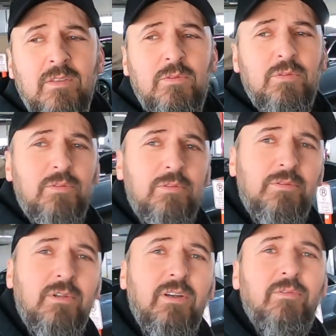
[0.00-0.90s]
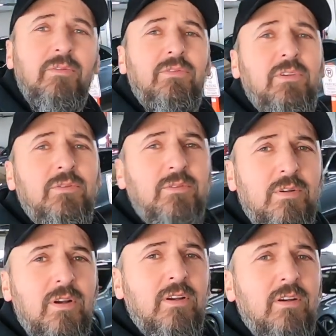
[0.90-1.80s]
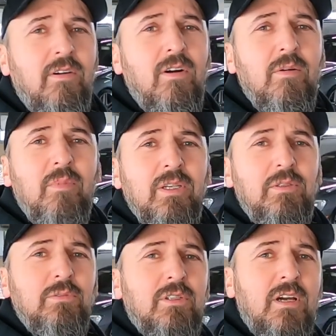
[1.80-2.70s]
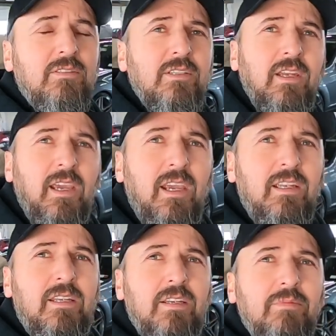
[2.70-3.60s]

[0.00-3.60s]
to do a review on my 2008